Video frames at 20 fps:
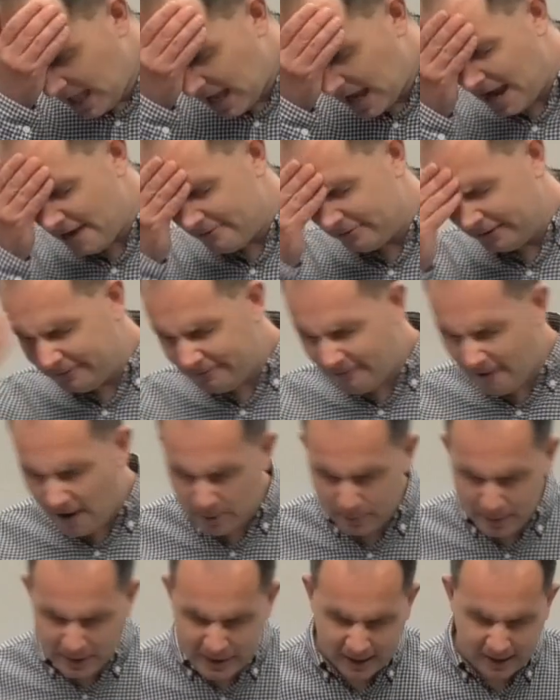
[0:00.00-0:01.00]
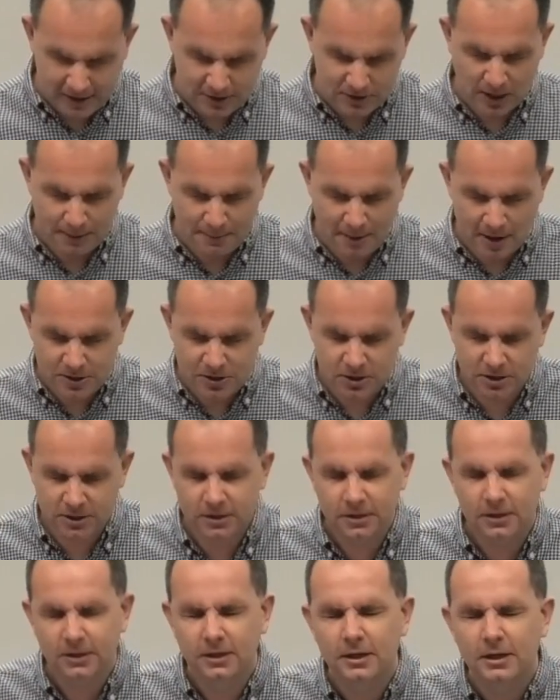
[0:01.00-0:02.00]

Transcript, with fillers: Heavenly Father, we thank you so much